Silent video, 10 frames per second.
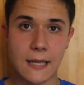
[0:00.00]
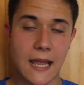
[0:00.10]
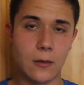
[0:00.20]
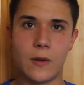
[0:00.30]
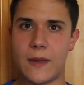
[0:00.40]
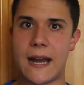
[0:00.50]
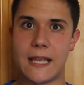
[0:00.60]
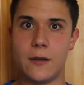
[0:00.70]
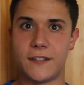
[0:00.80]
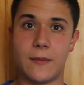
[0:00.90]
and the one that I
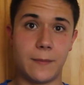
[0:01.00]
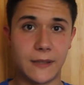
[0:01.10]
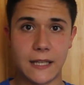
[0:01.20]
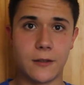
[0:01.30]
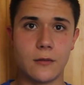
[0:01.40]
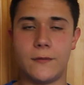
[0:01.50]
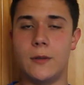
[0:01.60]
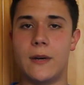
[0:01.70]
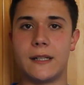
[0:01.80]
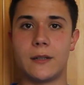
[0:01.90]
used in my playthrough, if you
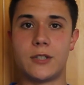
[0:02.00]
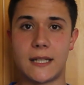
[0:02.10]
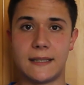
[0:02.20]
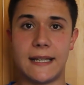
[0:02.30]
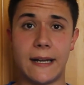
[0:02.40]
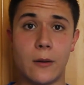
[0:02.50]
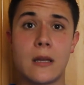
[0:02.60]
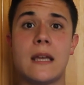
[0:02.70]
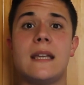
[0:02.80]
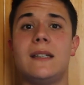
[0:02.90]
want to go check that out,
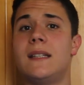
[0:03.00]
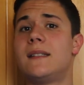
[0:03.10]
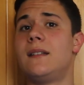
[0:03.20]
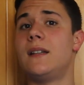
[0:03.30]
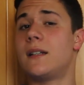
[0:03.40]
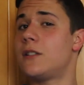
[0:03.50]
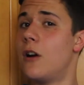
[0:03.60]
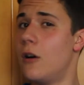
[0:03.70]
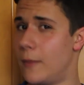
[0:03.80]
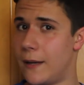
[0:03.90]
is the
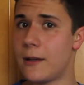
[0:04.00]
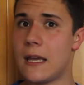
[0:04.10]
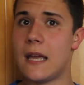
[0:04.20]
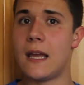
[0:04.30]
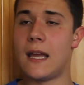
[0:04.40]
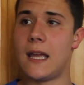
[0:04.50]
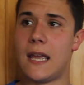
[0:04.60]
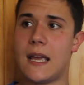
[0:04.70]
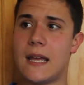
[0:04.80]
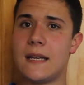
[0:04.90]
Automa.
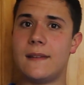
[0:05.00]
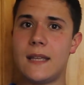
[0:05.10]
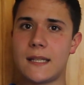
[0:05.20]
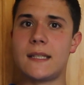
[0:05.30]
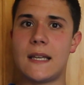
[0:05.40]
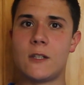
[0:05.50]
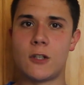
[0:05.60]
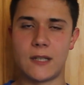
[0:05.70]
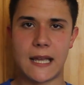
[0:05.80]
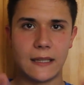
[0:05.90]
And this is
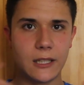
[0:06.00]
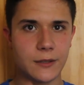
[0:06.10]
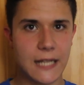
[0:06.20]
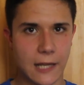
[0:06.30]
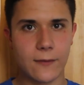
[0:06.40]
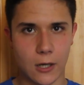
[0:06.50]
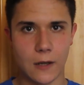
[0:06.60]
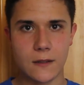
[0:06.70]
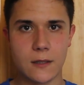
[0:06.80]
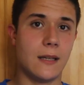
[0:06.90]
just a little deck of
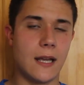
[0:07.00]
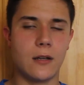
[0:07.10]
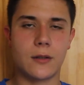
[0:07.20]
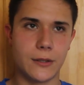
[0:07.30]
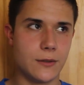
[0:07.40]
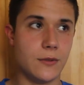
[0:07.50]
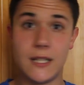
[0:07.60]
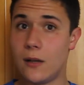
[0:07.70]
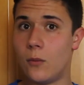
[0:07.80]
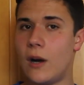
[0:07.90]
cards, and you're going to
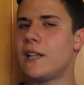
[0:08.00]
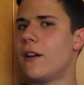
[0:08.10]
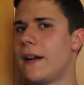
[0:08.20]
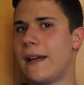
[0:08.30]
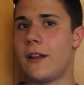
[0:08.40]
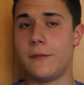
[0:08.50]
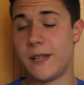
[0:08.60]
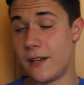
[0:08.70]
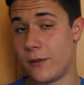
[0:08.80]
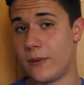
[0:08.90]
deal 1 card out at the
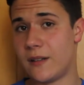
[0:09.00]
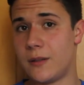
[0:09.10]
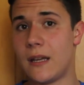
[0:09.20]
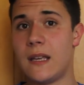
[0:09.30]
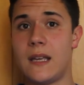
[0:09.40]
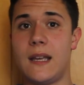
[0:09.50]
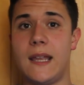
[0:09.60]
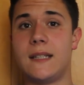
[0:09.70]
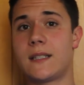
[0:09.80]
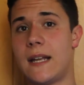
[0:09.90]
beginning of the round, and
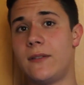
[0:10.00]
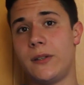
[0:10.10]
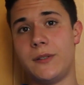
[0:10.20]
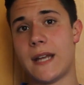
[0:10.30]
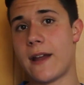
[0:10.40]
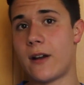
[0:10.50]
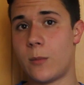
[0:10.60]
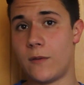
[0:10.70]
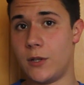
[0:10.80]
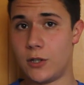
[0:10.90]
it's going to have a little diagram
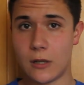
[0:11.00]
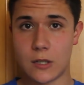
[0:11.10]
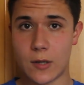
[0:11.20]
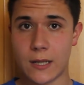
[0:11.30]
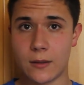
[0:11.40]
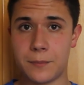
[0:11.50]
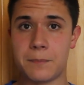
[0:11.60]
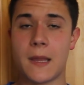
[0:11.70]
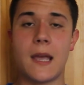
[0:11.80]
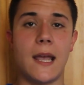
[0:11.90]
of the journey track,
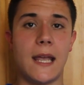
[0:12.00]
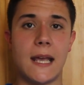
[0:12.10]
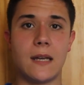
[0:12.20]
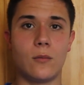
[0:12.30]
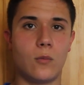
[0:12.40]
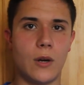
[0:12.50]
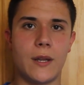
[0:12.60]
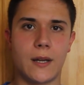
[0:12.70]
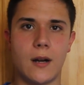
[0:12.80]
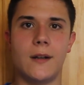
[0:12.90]
and one of
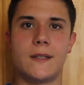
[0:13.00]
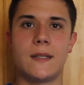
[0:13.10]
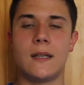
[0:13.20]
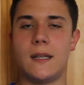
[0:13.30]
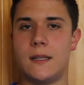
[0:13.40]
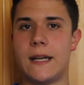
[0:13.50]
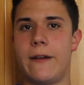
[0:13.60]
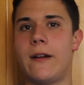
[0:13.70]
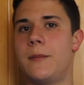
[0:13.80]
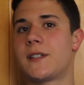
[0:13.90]
the cards in the
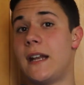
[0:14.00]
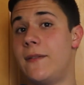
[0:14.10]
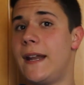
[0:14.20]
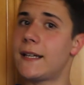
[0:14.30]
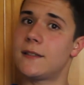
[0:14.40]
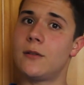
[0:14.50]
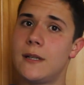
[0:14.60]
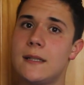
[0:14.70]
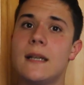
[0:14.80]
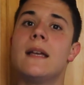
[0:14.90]
diagram is going to have an X through
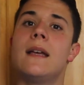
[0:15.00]
it,